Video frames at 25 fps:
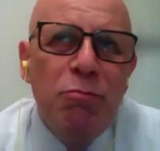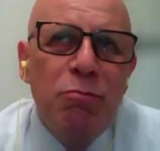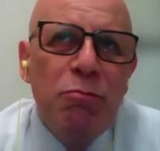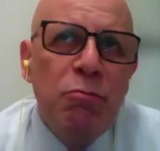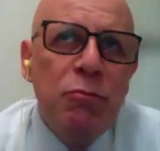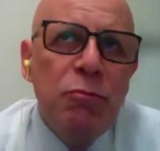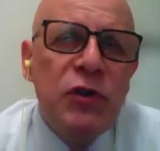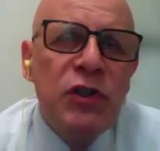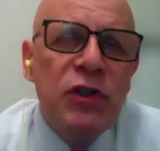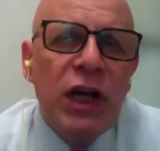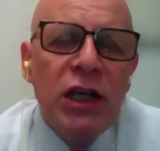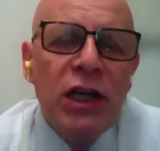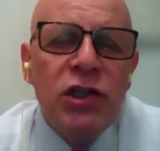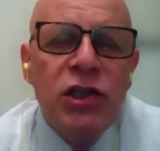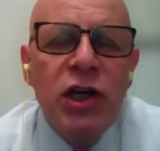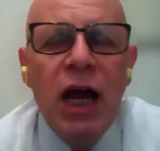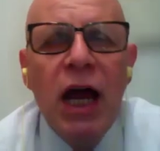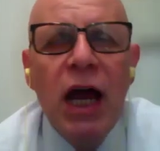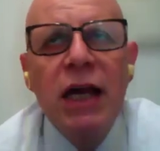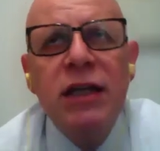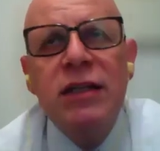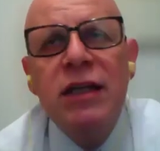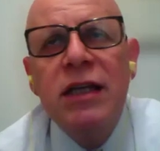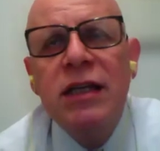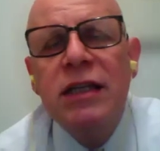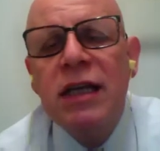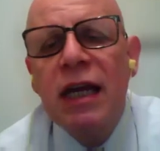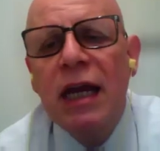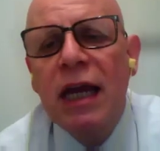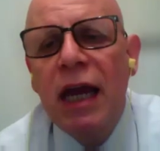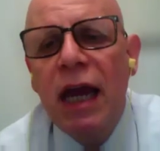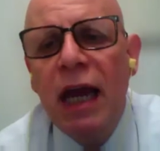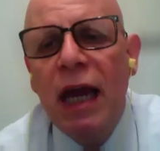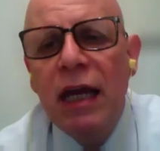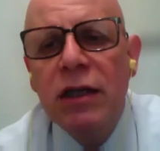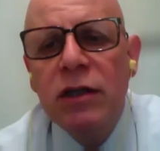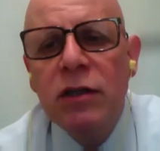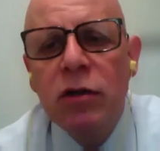Such as in the
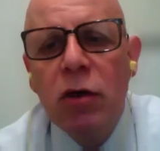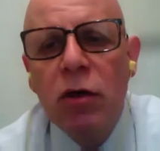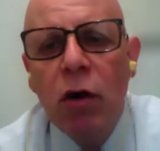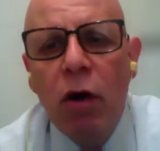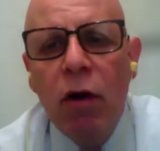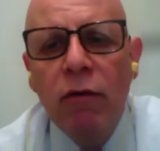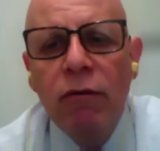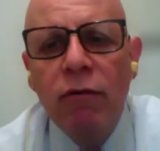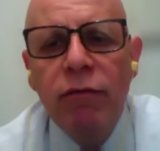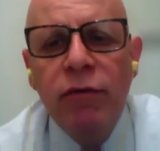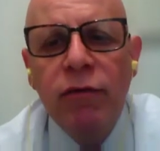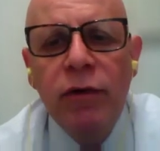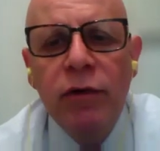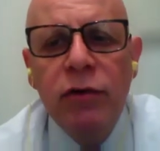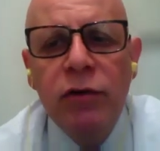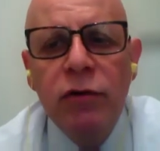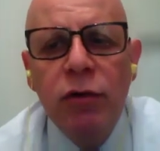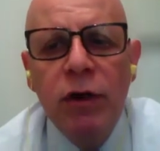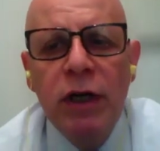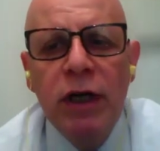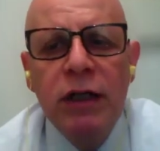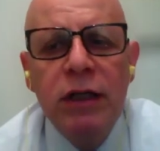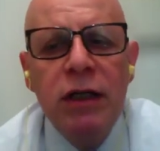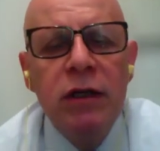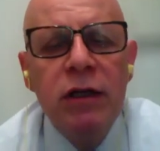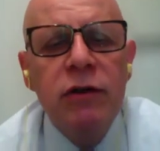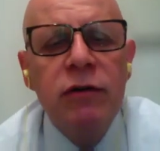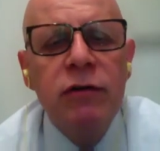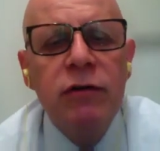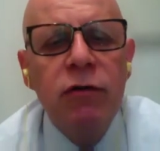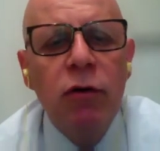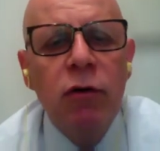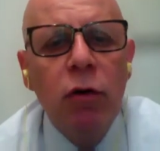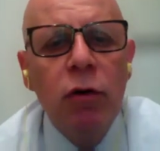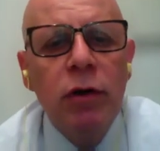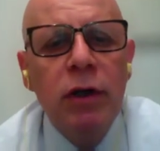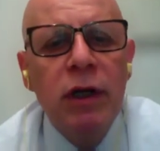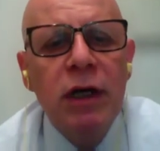case of treaties
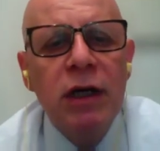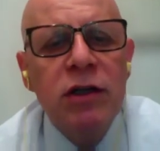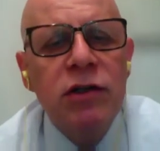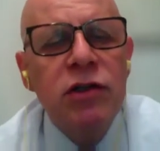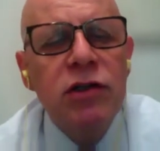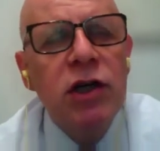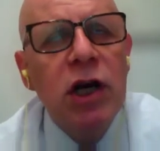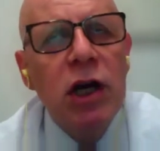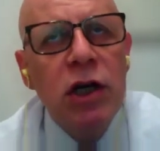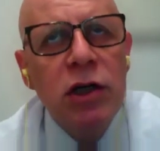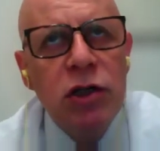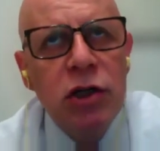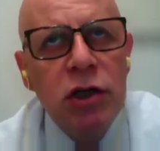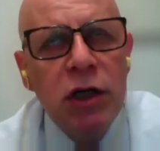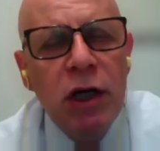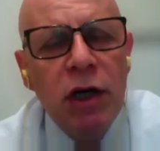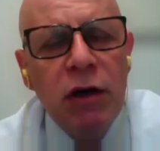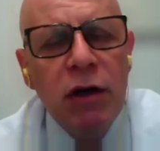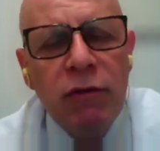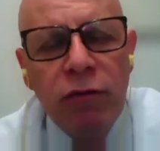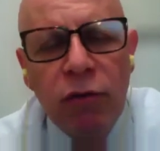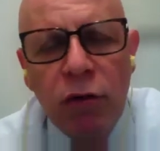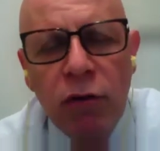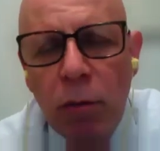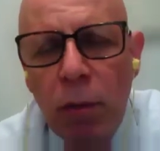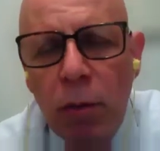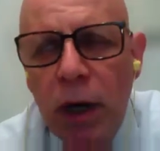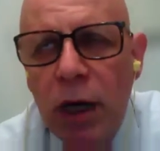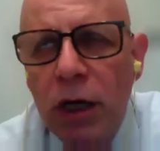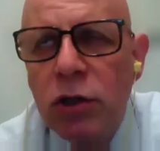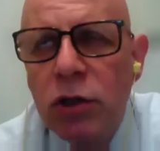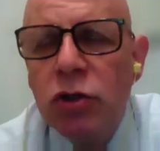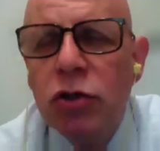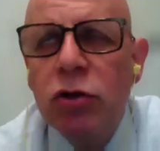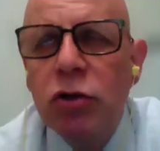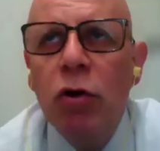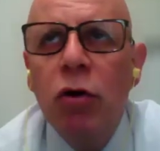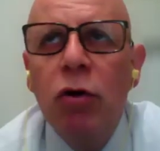on exchanging
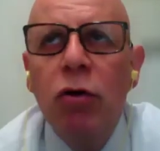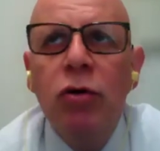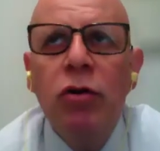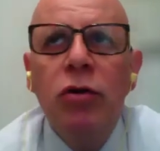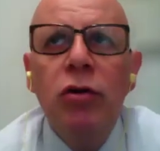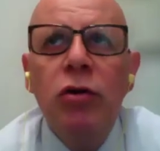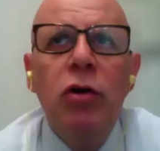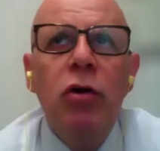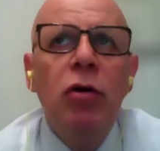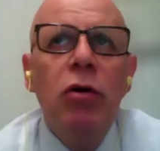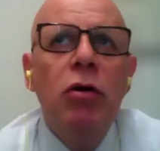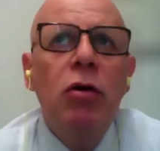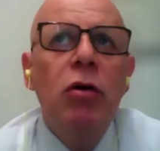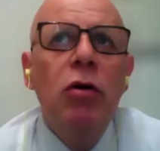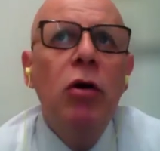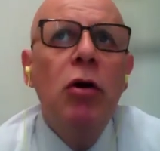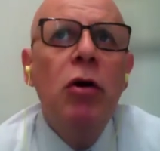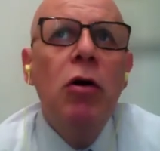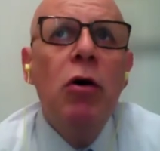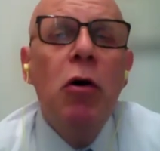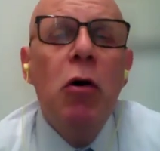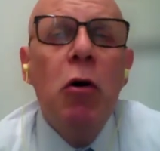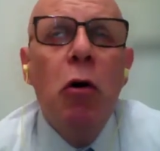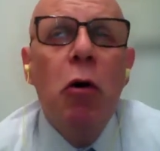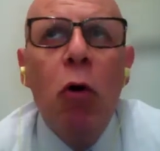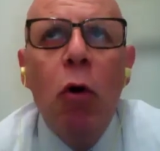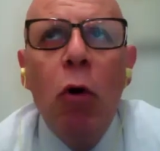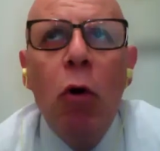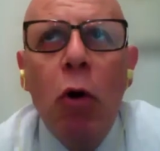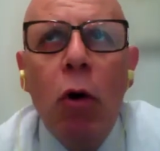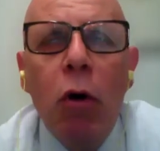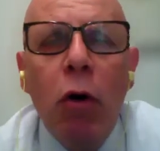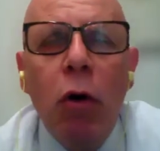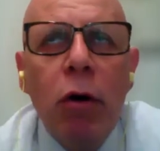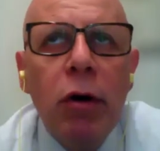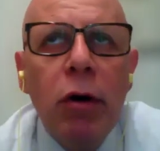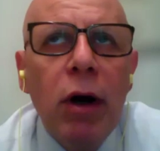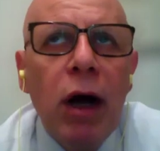information
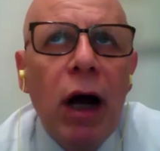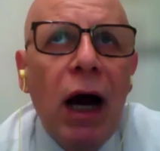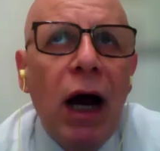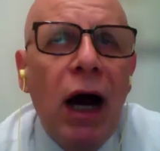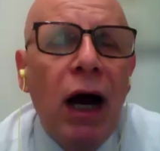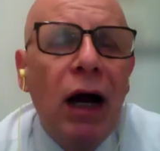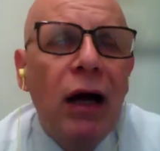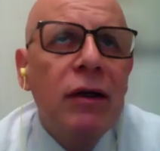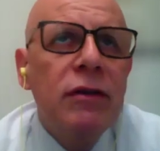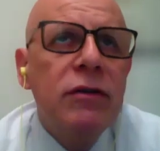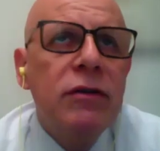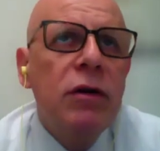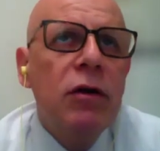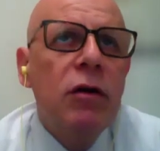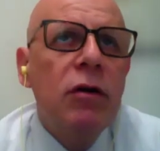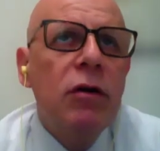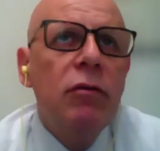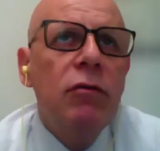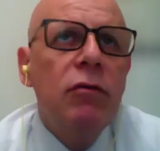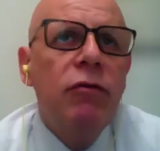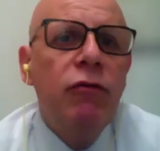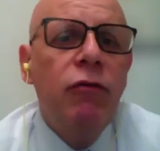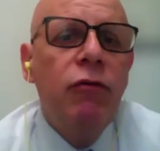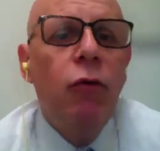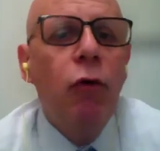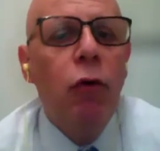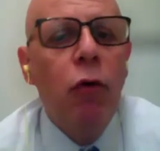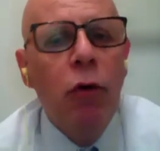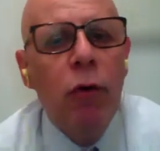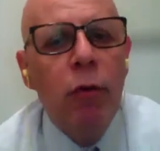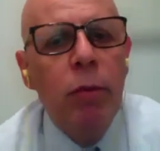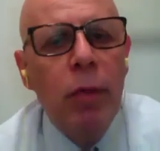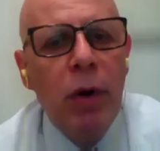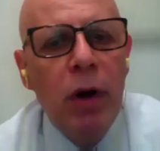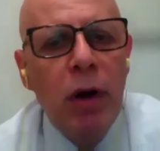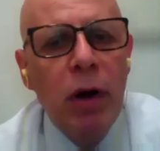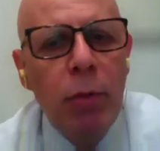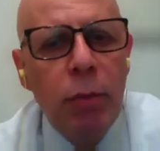or other
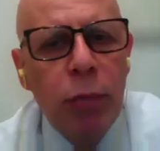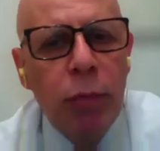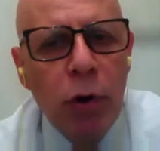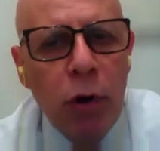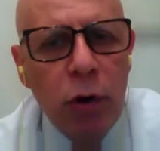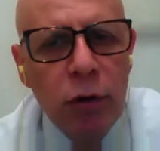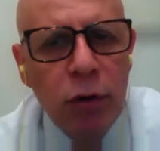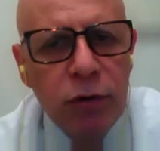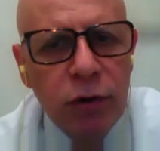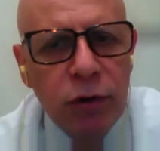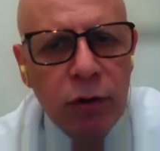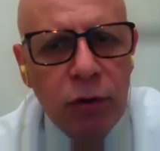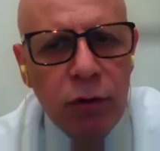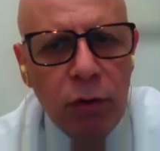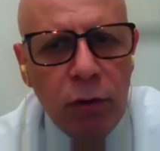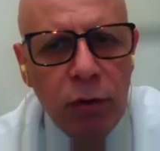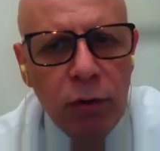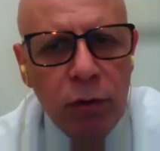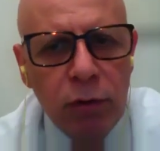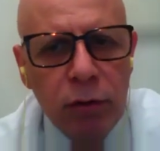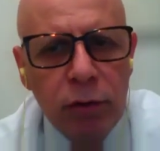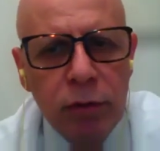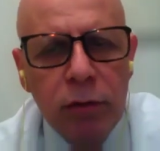formal protocol.